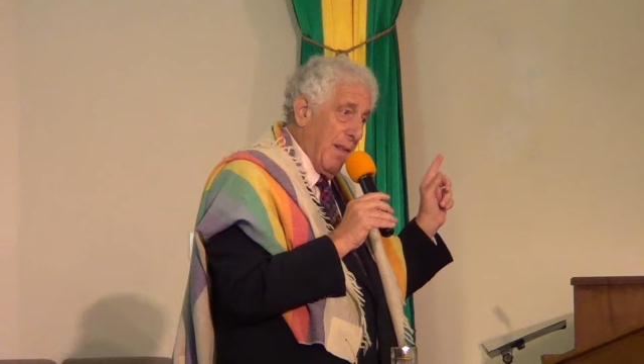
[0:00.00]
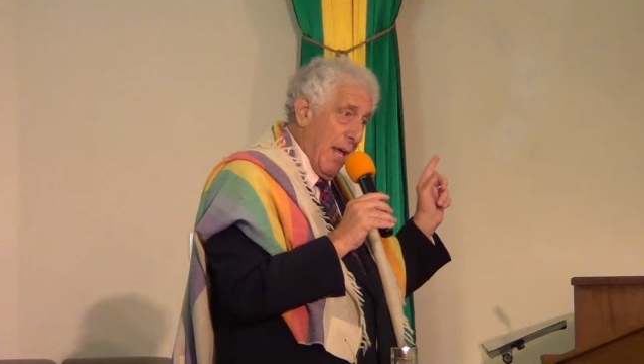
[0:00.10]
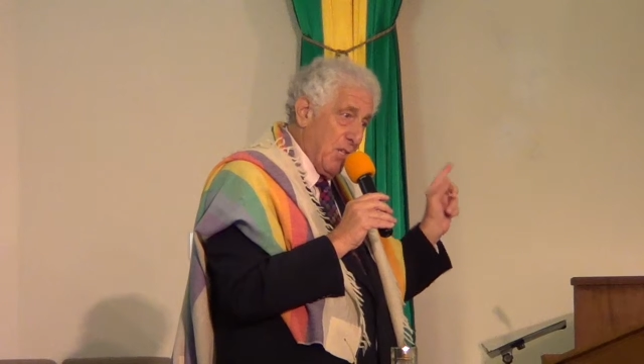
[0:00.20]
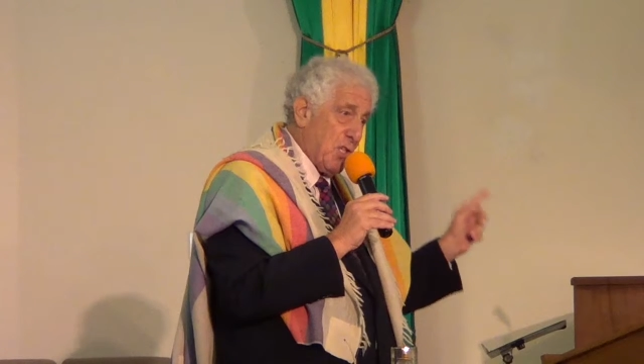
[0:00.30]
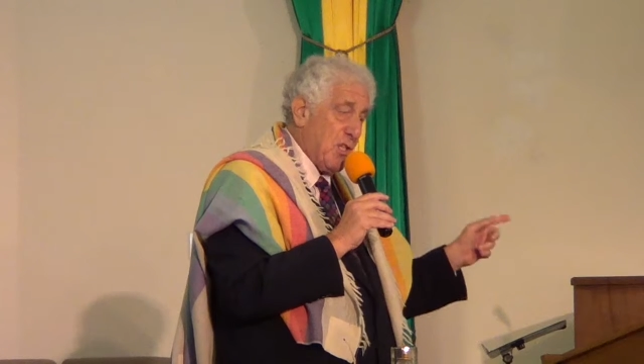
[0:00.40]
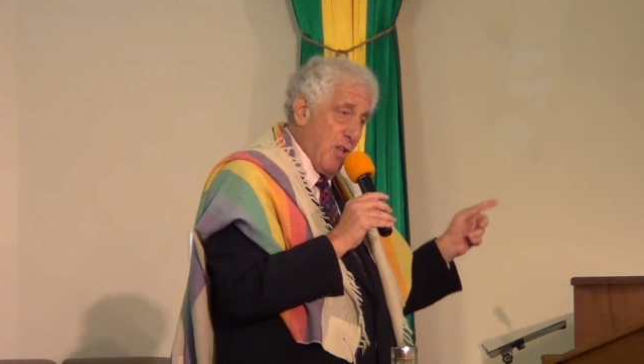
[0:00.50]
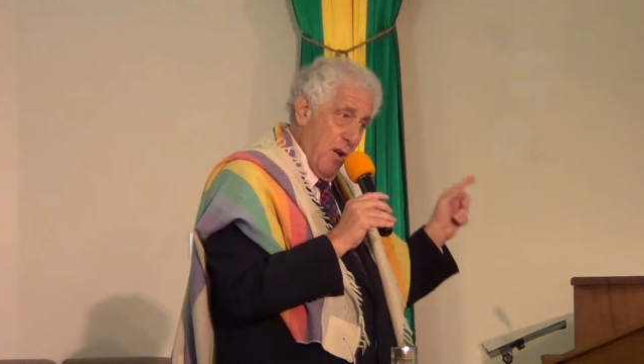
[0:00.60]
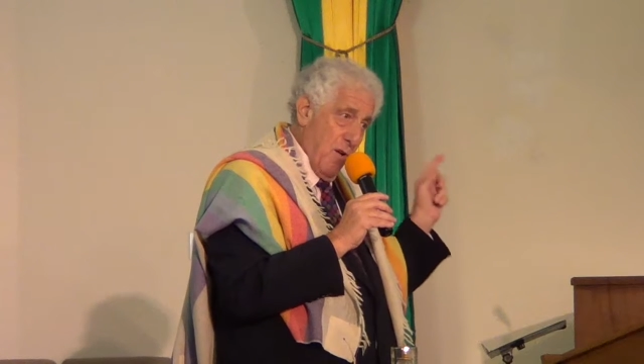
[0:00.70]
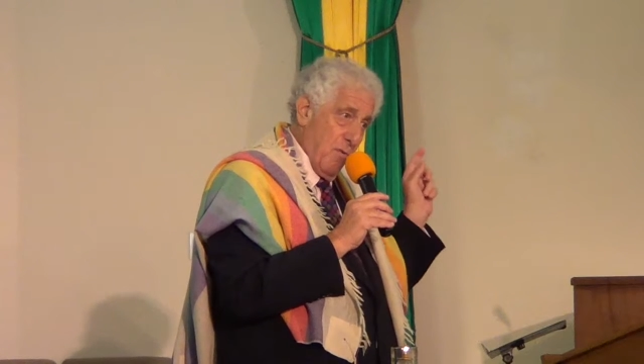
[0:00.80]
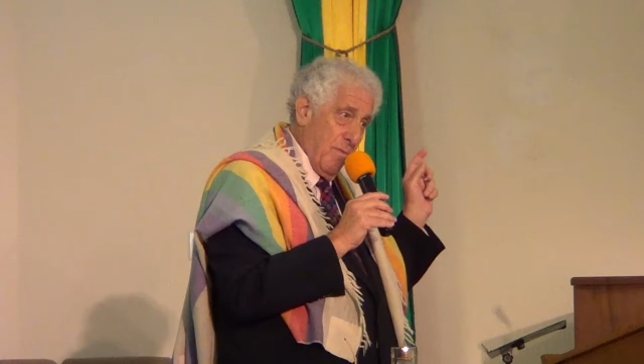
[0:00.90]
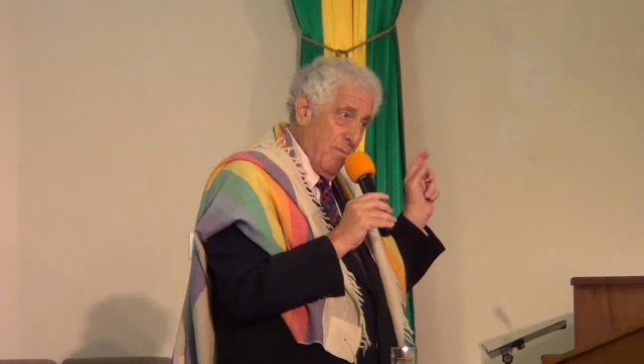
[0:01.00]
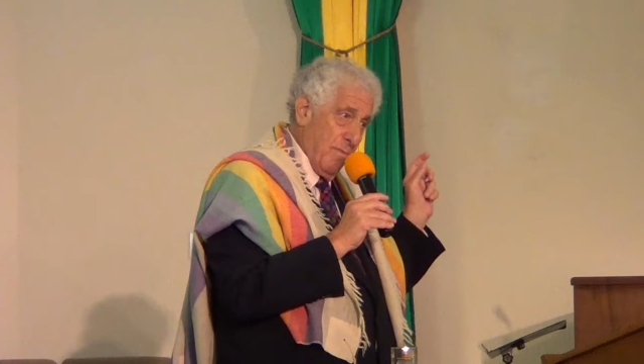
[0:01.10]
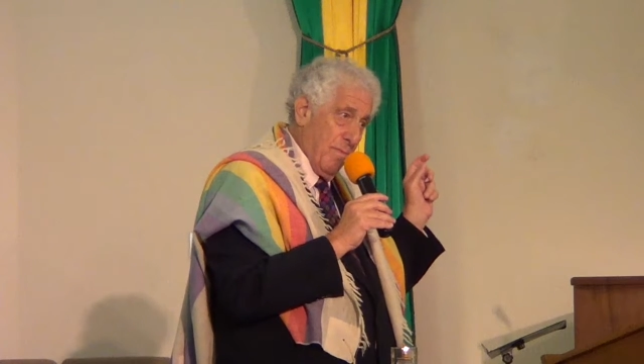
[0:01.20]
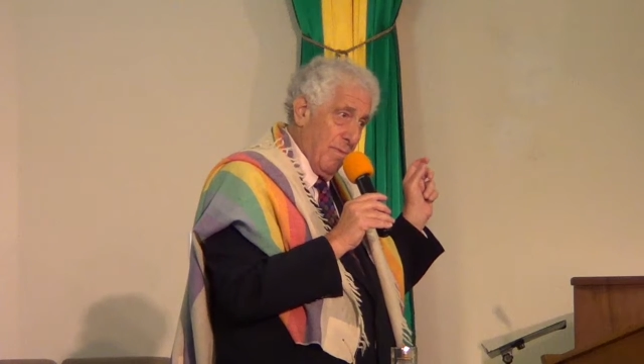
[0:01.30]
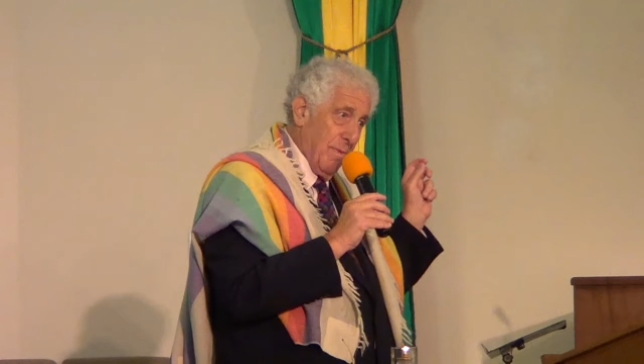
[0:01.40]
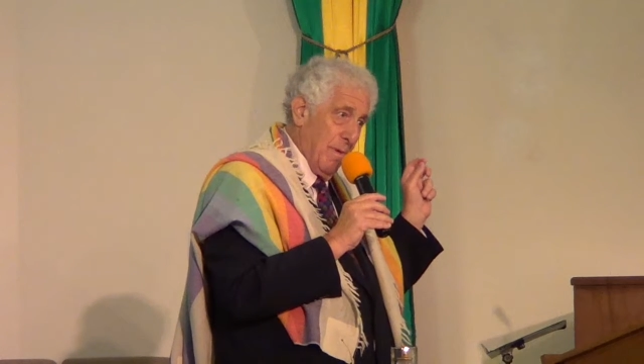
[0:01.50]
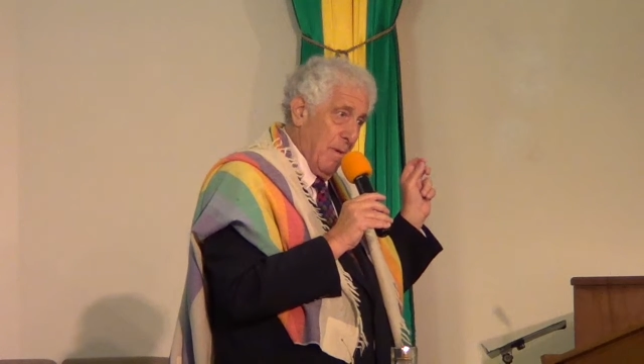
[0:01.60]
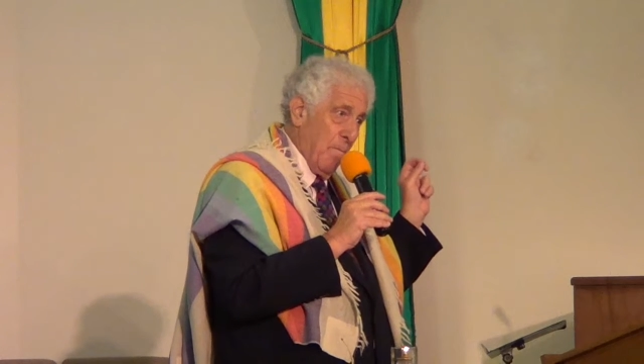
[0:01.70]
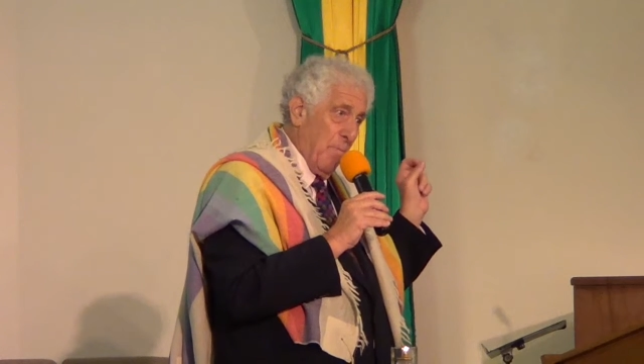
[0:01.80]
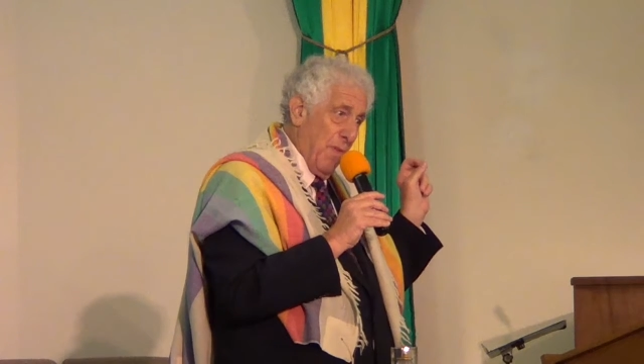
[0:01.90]
that stone
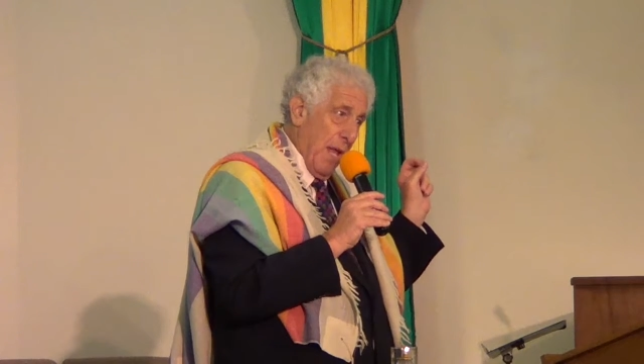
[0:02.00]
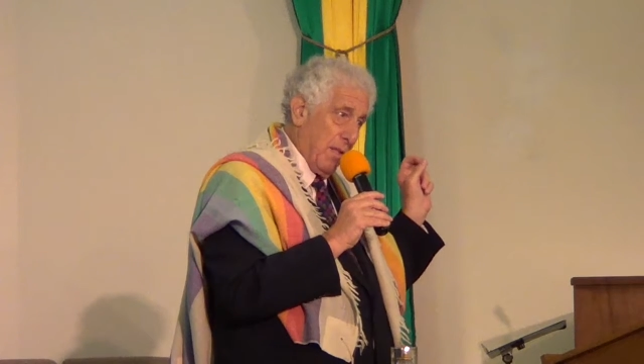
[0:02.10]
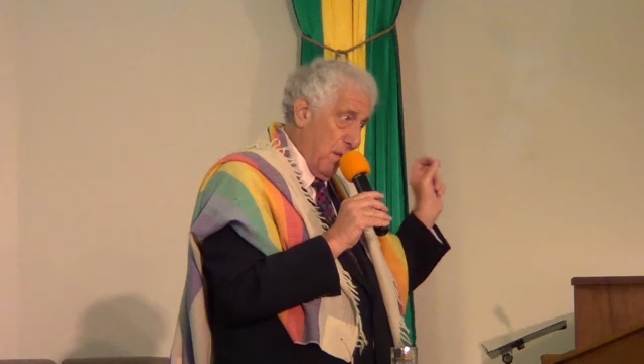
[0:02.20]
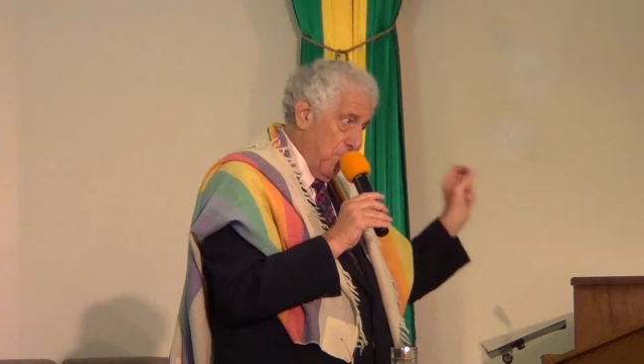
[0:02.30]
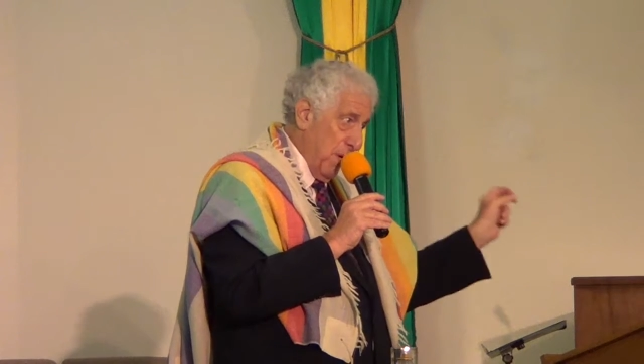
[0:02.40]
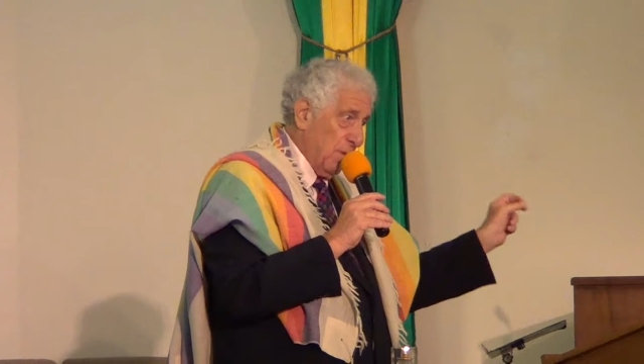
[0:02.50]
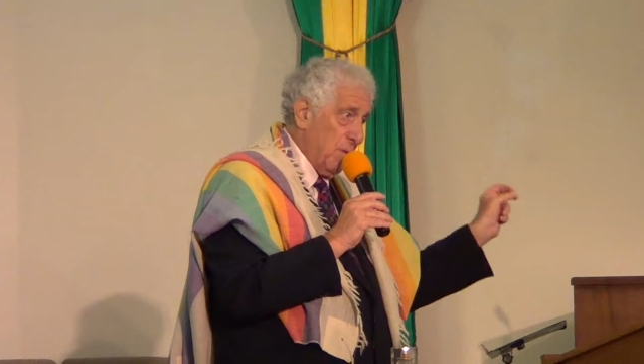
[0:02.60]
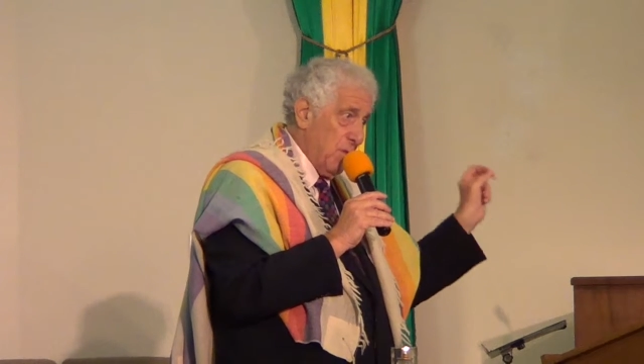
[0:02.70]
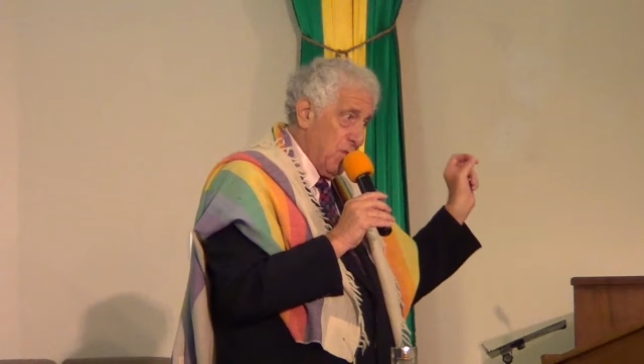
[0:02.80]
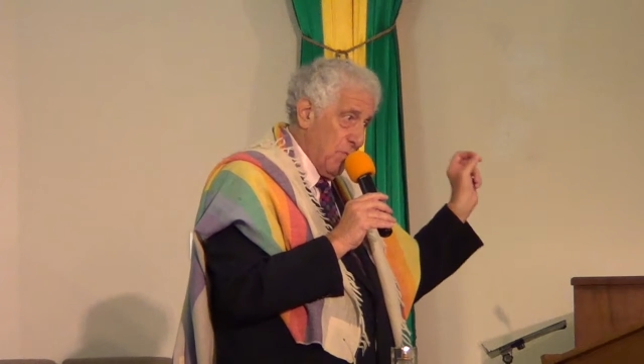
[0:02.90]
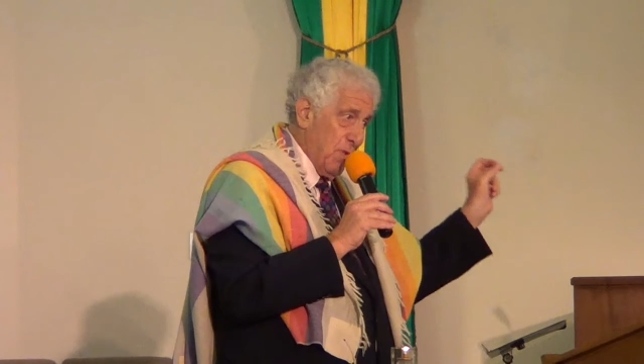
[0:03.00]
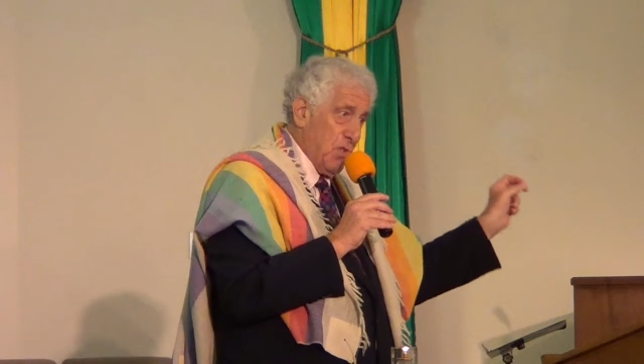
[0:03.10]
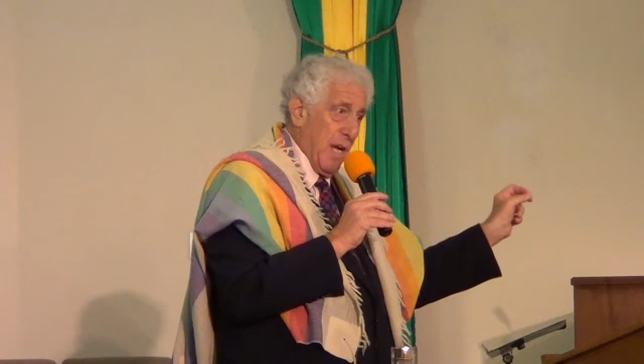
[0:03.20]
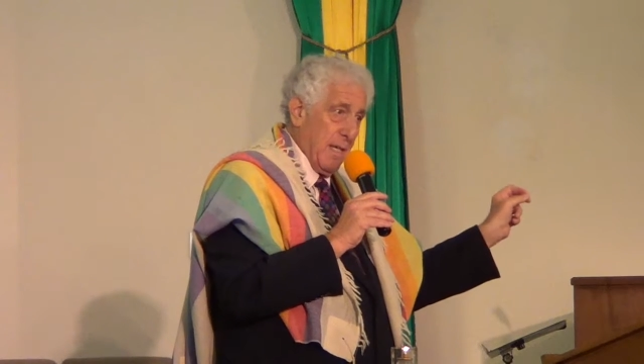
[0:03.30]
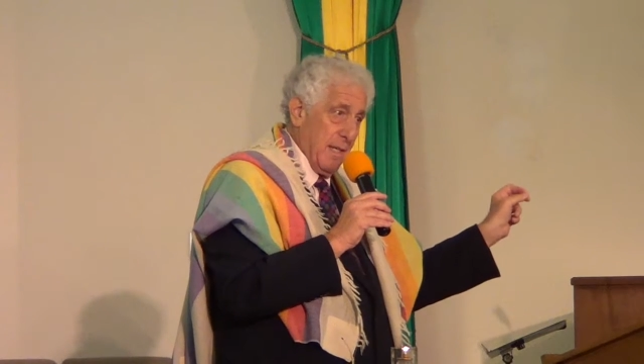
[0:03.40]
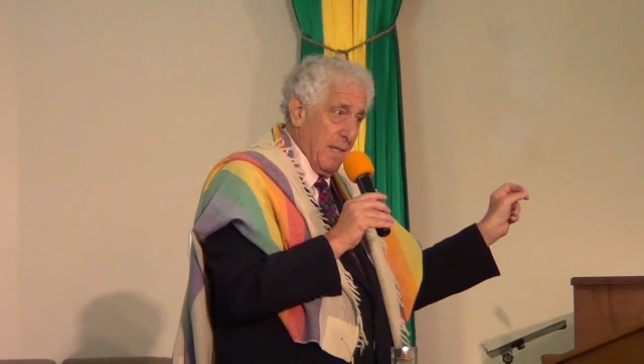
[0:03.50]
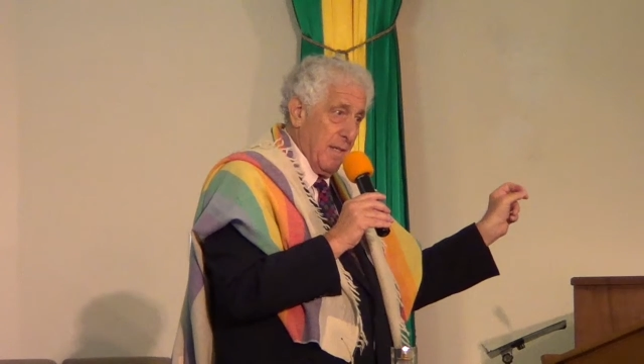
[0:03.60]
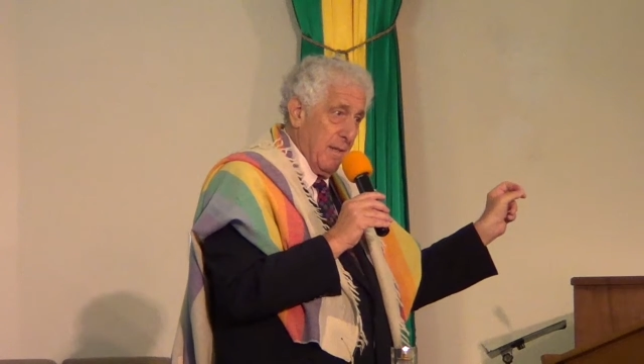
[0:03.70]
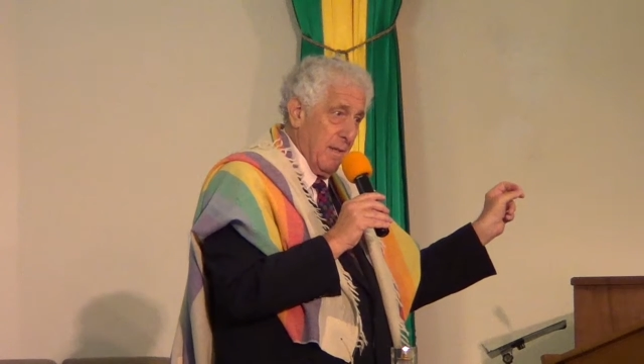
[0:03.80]
that the builders rejected